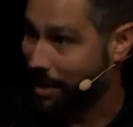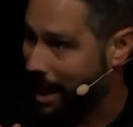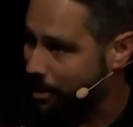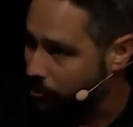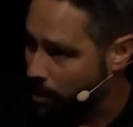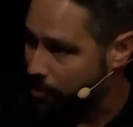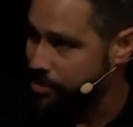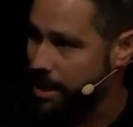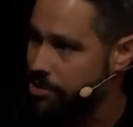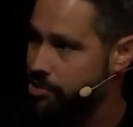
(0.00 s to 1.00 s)
the kind of
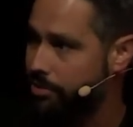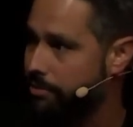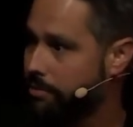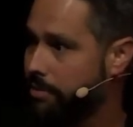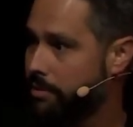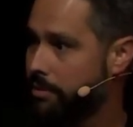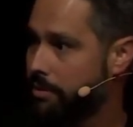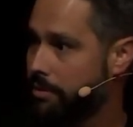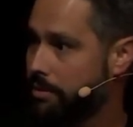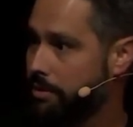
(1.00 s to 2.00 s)
reputation
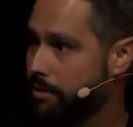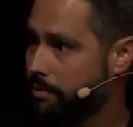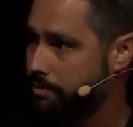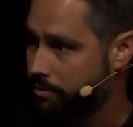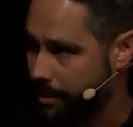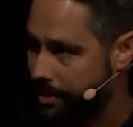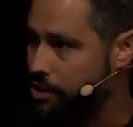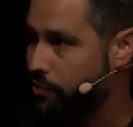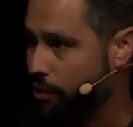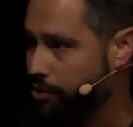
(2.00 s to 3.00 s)
that
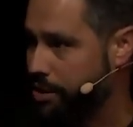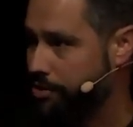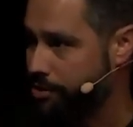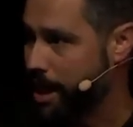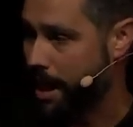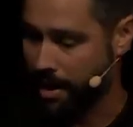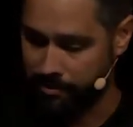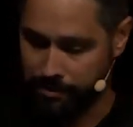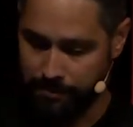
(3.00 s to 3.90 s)
these false teachers have?